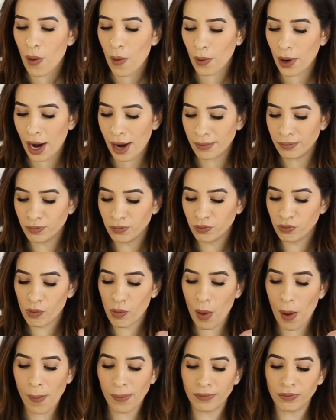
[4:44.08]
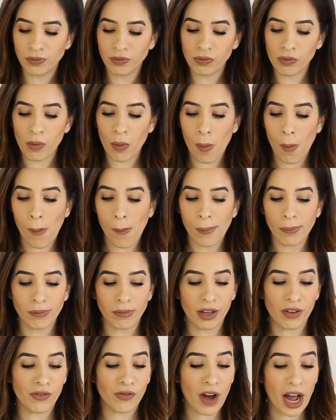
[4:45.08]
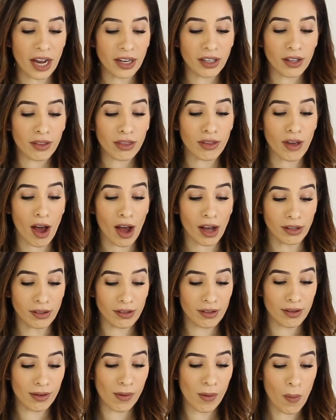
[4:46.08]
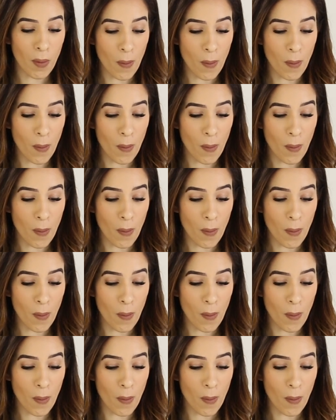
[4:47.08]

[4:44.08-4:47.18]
Okay, my final thoughts